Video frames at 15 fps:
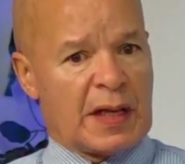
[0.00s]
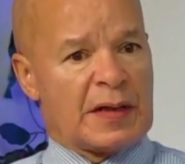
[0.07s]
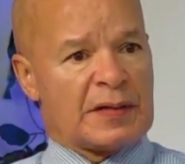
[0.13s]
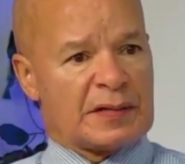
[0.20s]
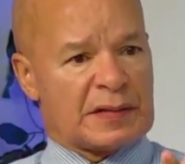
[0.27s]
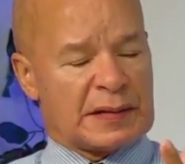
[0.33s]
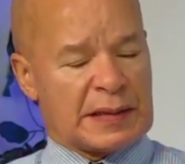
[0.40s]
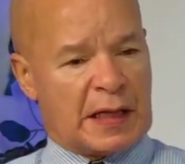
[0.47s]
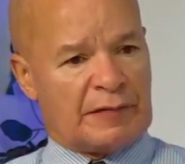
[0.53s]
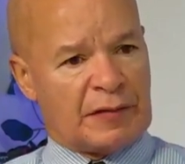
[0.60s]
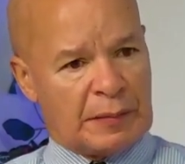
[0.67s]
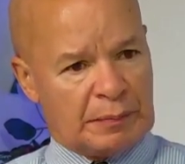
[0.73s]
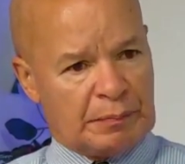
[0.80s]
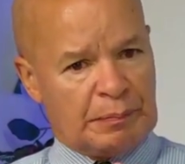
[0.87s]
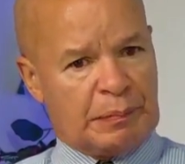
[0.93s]

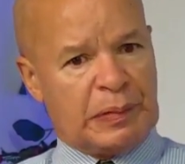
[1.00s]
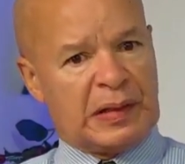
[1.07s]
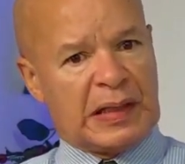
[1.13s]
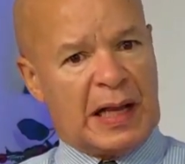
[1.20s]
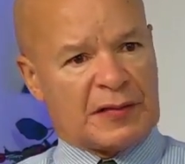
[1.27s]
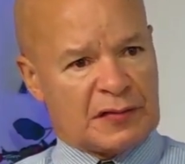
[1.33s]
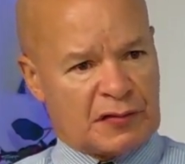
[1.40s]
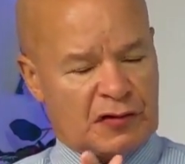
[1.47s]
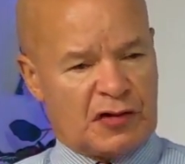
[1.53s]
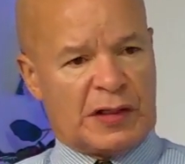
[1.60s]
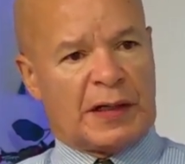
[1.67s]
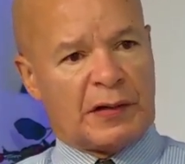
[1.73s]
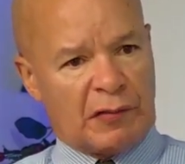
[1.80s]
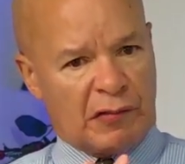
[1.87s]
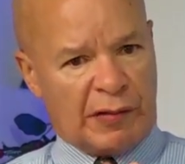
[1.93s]
7+
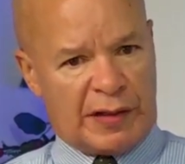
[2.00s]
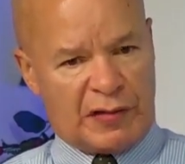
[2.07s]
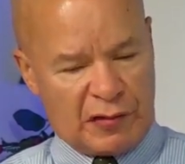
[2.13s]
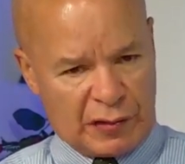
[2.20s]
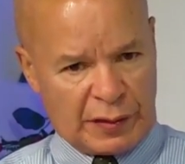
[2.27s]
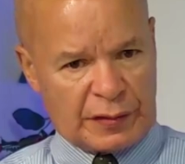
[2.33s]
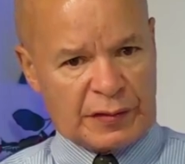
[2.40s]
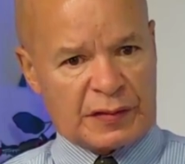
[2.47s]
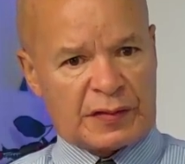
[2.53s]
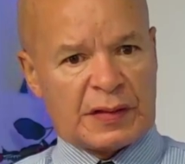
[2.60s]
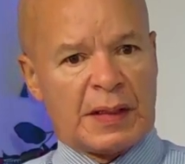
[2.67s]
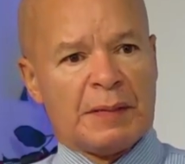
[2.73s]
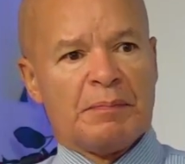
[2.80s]
generations,